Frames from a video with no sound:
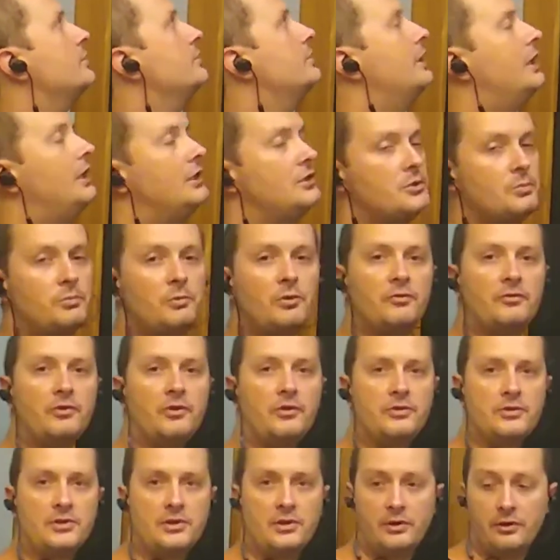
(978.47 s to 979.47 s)
so let's prove
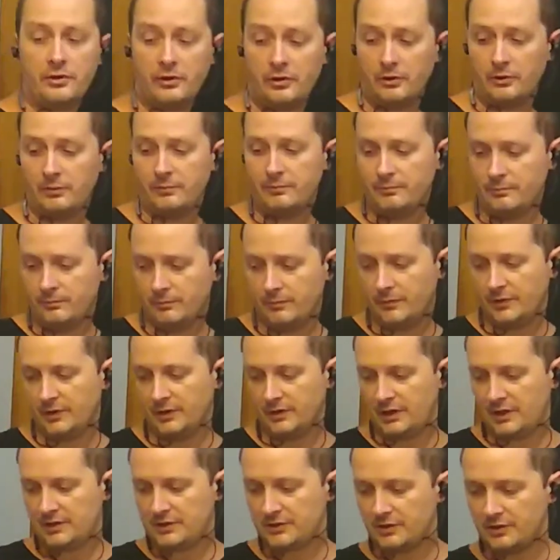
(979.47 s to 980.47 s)
this theorem,
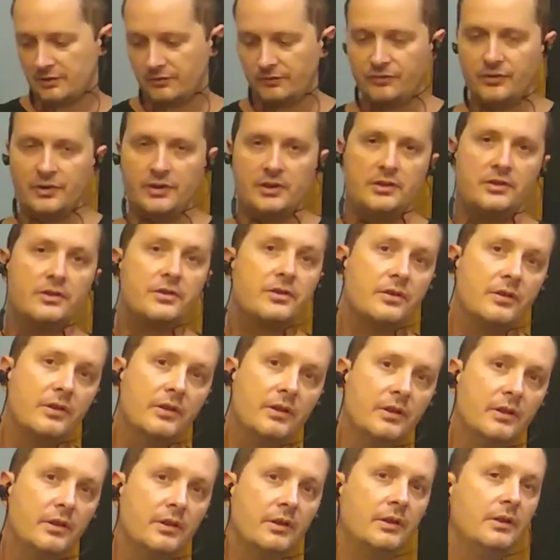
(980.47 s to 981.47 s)
and that's gonna
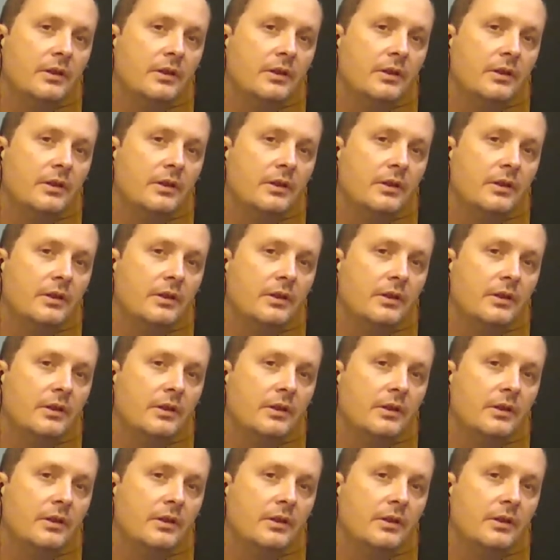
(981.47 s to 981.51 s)
finish